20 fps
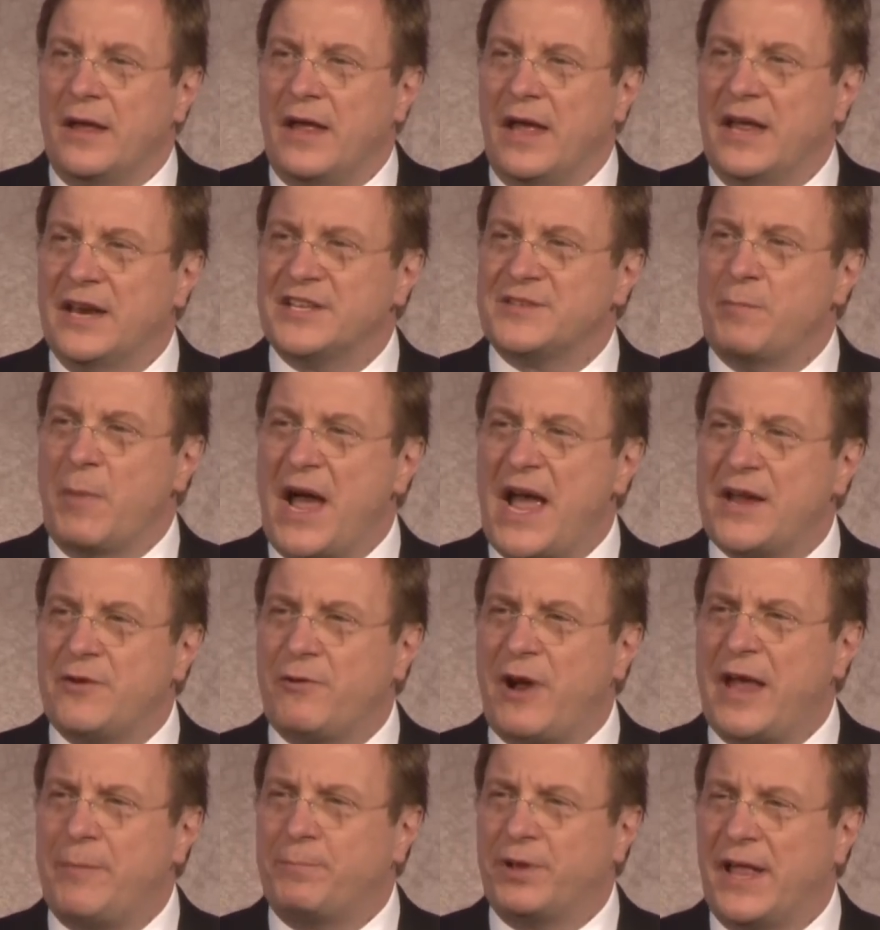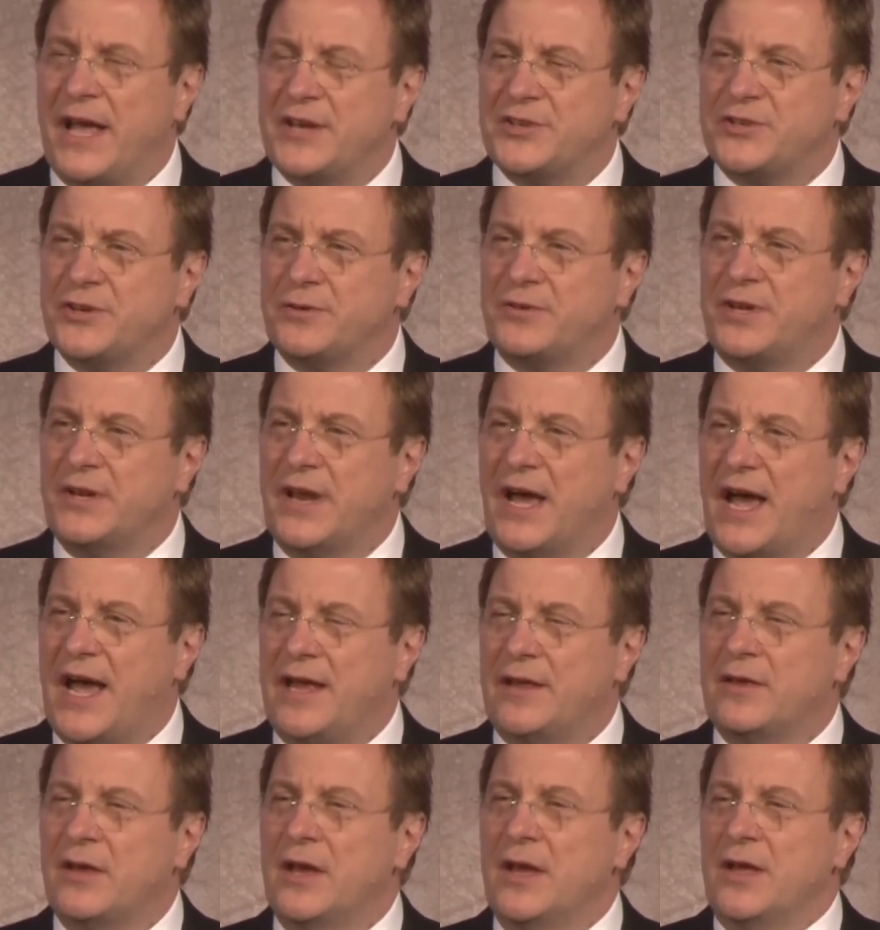It is my great pleasure
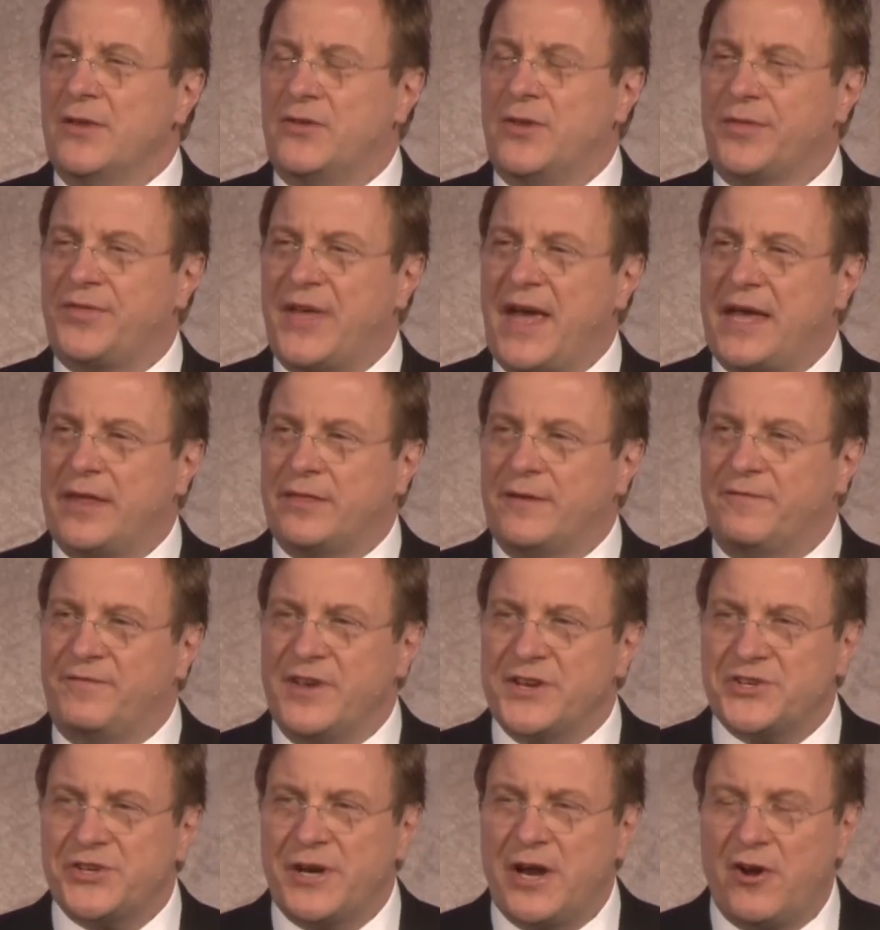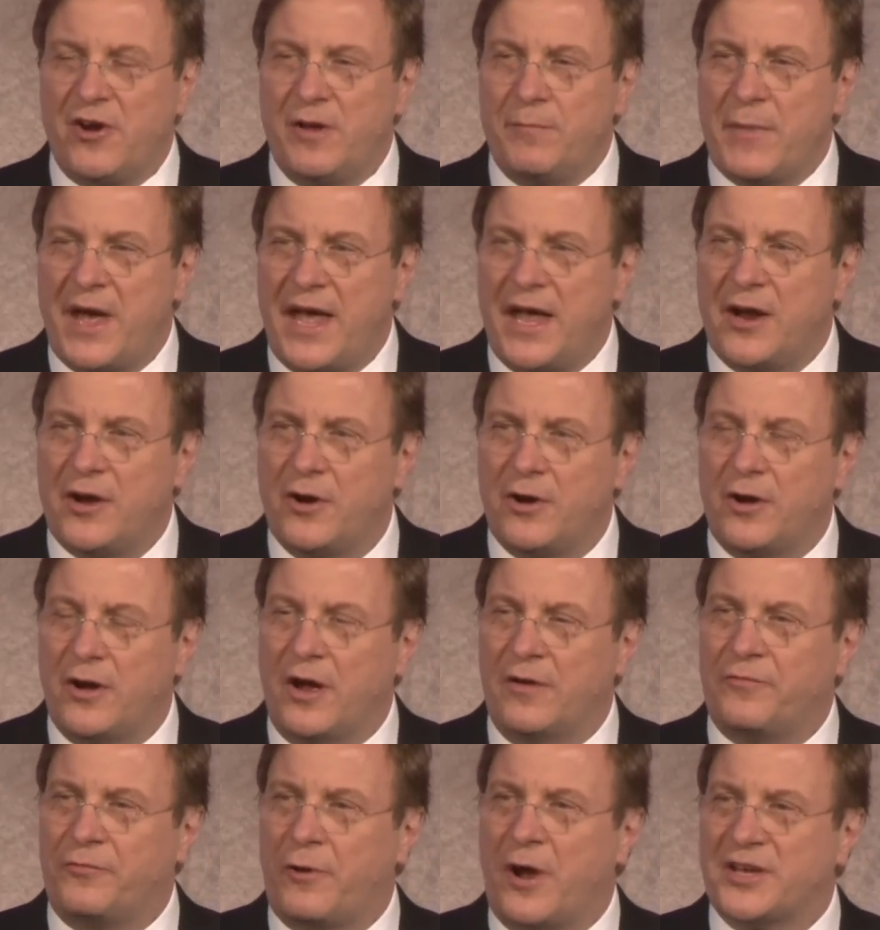tonight to thank the visionary mayor
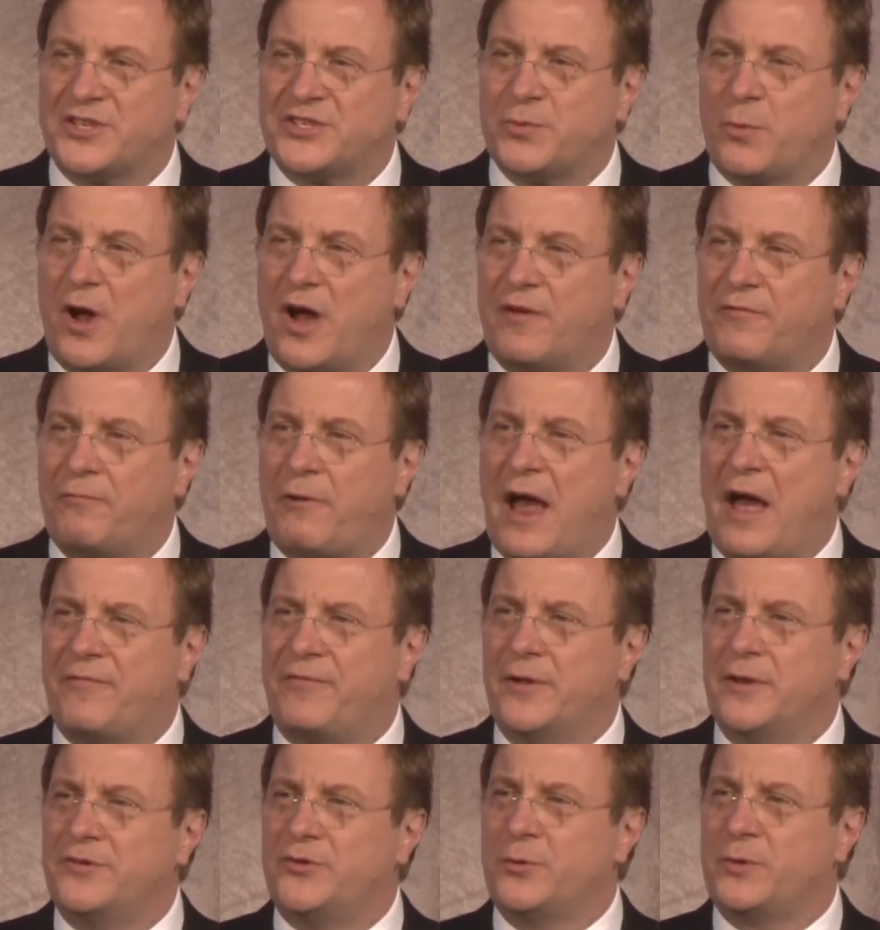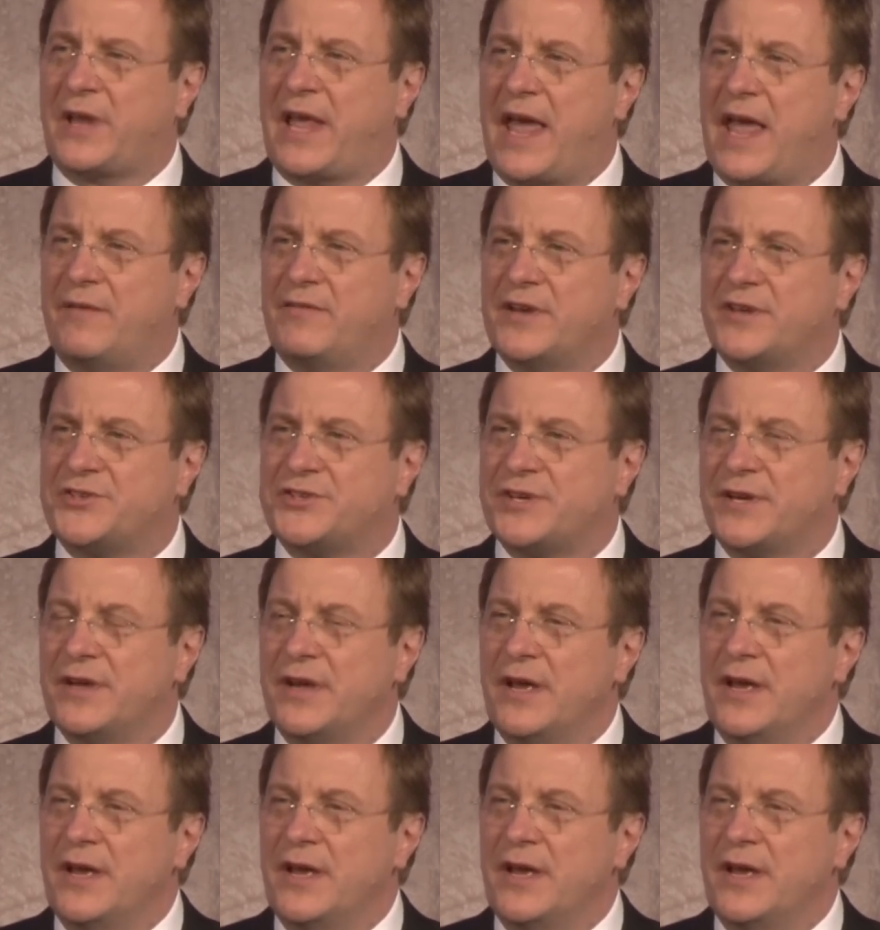of Wrocław, Rafał Dutkiewicz,